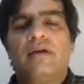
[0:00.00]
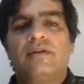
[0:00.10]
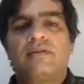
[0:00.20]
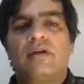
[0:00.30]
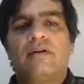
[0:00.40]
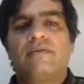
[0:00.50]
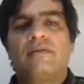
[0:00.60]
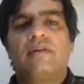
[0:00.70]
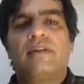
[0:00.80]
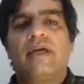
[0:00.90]
stuff
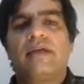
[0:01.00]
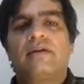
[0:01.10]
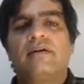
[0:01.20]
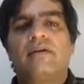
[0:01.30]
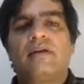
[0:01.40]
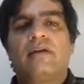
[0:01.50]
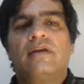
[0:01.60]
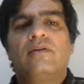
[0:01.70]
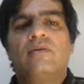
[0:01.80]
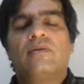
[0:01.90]
like
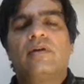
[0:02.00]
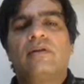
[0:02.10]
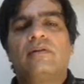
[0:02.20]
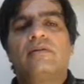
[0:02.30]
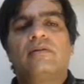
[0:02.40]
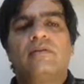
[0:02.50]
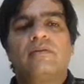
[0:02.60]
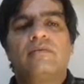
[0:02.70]
Google